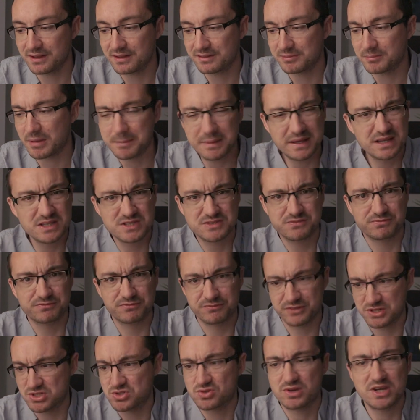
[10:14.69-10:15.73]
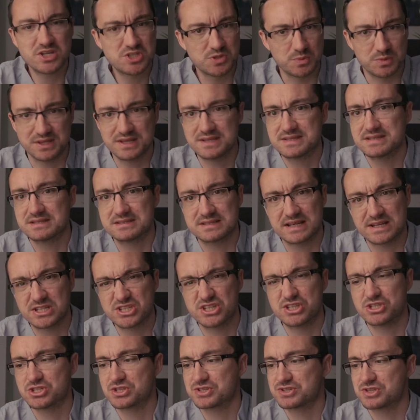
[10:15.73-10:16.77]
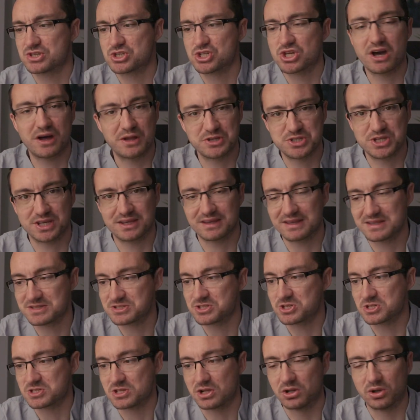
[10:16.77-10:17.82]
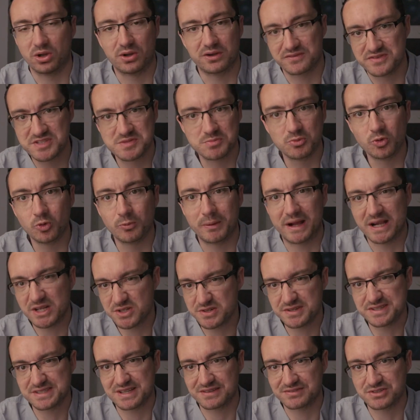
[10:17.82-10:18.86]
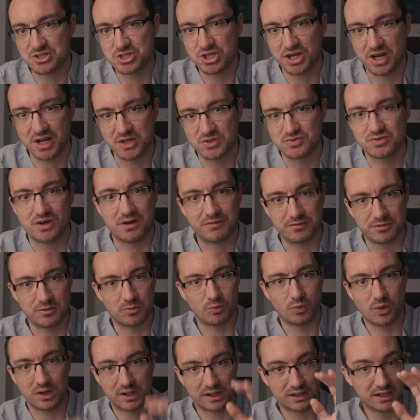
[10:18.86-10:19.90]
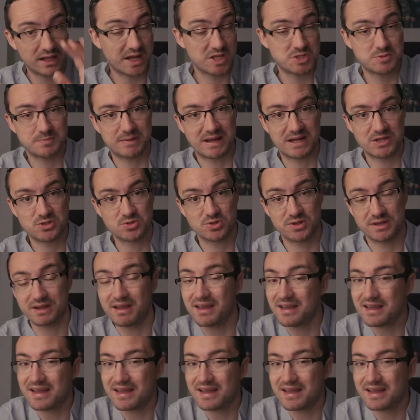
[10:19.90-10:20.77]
My biggest frustration with these is actually just the charging. It's just a lot of small batteries to have to charge rather than one large battery.